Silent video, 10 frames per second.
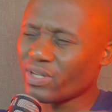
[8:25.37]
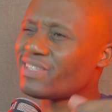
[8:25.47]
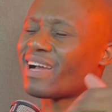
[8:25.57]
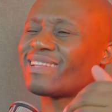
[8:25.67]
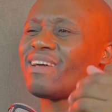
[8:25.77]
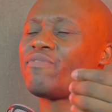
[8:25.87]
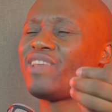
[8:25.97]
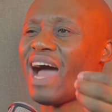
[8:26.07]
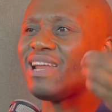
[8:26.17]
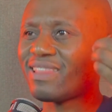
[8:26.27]
It's like
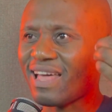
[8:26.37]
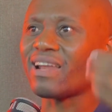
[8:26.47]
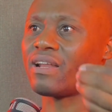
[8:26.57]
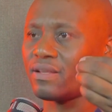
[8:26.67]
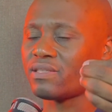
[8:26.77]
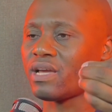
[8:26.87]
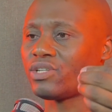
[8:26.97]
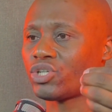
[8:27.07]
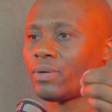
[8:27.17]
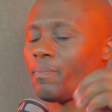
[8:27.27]
they've done a thorough
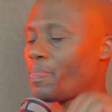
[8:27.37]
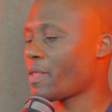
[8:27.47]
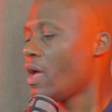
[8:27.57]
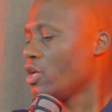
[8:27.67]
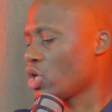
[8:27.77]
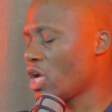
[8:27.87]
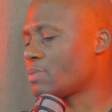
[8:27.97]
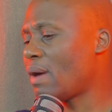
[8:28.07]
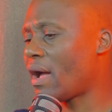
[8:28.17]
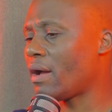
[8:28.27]
research. So
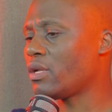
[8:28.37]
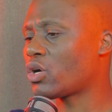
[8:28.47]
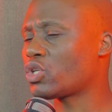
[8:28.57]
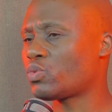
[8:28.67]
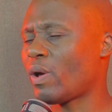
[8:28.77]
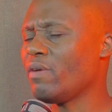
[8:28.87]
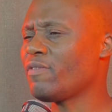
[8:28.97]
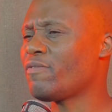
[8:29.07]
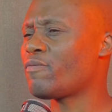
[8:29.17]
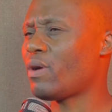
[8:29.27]
it's
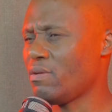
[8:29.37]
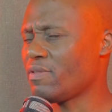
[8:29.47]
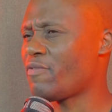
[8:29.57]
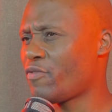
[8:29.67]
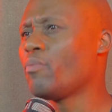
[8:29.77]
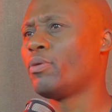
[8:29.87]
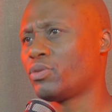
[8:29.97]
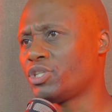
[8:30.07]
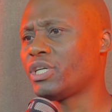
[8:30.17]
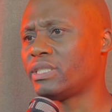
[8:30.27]
one of the few
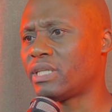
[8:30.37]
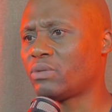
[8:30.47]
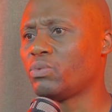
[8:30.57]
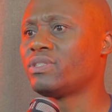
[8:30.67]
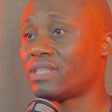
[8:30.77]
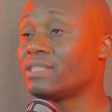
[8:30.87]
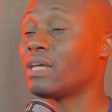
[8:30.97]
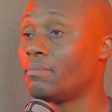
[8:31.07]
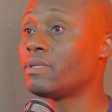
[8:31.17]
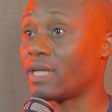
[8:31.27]
politicians that will say
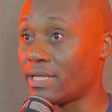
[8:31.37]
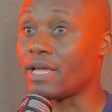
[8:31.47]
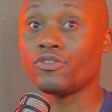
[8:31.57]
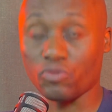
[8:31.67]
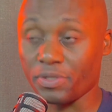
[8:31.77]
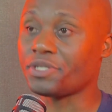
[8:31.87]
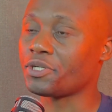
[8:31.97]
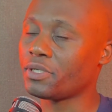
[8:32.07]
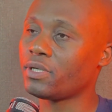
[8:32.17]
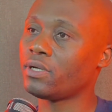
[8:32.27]
something and they do
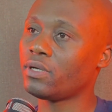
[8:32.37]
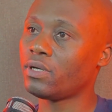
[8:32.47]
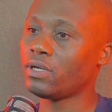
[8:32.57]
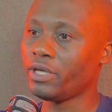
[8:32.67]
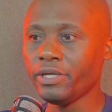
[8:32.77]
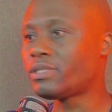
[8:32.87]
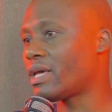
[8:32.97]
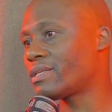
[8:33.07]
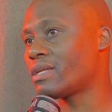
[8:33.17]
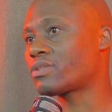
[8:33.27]
it. He
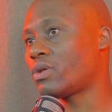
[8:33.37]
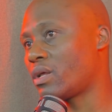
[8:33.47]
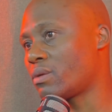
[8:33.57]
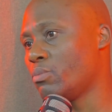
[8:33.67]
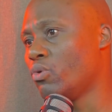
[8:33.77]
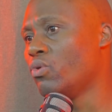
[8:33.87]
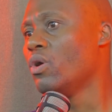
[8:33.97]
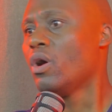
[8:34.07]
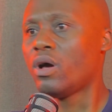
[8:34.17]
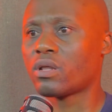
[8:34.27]
says that it's going to
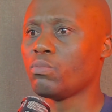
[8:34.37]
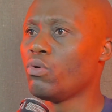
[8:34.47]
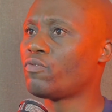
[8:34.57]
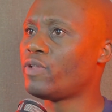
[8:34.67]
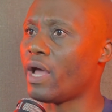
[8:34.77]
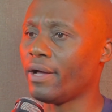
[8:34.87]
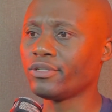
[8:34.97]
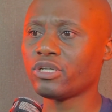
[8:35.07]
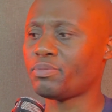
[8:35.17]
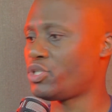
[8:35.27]
remove the
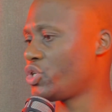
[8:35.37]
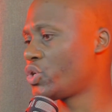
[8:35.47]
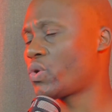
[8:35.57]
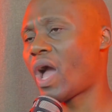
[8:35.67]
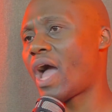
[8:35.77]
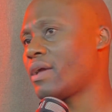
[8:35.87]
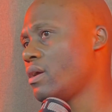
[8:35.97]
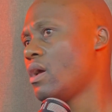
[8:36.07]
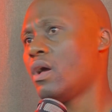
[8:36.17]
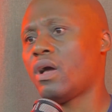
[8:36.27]

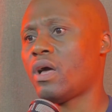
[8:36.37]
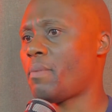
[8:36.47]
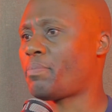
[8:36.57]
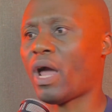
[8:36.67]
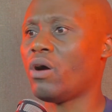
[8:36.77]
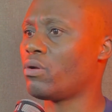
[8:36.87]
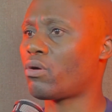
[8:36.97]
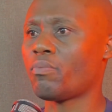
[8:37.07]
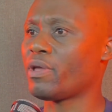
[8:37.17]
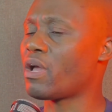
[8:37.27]
LGBTQI
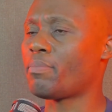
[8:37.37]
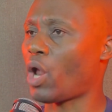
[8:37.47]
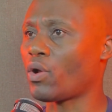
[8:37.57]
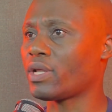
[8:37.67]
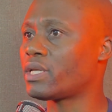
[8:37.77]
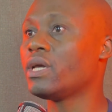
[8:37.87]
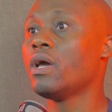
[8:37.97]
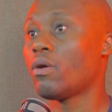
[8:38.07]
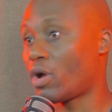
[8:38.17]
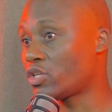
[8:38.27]
being a
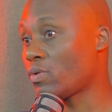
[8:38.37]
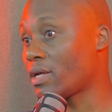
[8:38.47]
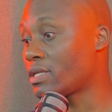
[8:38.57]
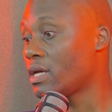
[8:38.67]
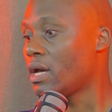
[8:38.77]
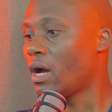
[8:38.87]
priority. Guess what?